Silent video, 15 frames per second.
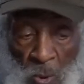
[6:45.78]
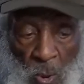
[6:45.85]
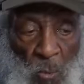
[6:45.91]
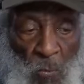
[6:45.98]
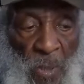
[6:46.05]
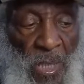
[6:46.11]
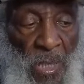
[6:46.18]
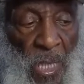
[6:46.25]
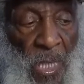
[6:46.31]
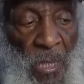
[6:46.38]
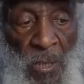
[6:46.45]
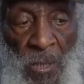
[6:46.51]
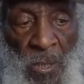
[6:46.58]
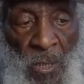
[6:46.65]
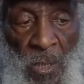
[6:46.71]
so don't make
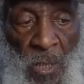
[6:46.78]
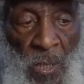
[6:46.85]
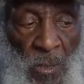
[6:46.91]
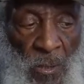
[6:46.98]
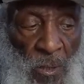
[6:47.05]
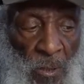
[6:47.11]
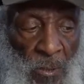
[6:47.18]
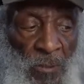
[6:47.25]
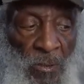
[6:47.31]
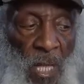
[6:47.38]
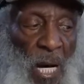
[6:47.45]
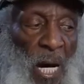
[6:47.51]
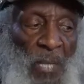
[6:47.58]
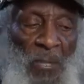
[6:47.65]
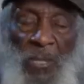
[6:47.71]
like
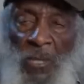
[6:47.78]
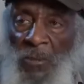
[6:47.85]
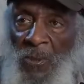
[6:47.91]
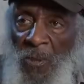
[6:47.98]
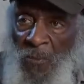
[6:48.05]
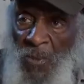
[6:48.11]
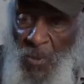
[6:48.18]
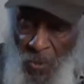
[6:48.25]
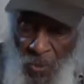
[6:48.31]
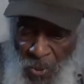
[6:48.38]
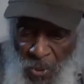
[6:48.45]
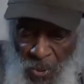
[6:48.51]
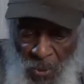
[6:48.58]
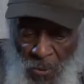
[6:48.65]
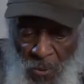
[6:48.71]
I did something you
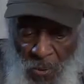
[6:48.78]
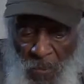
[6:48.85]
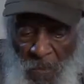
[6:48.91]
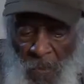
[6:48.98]
couldn't do.